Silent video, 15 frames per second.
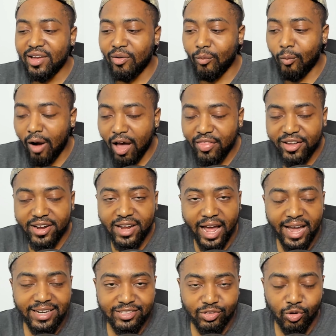while they're in
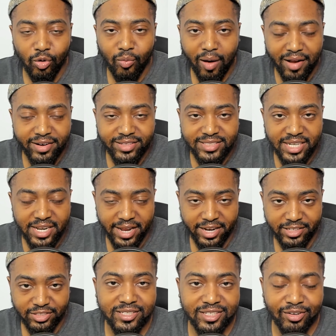high school while they're
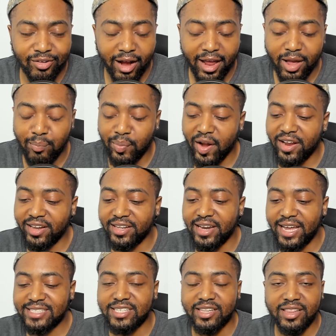teenagers right apparently
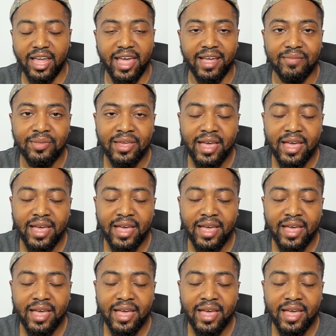that's a thing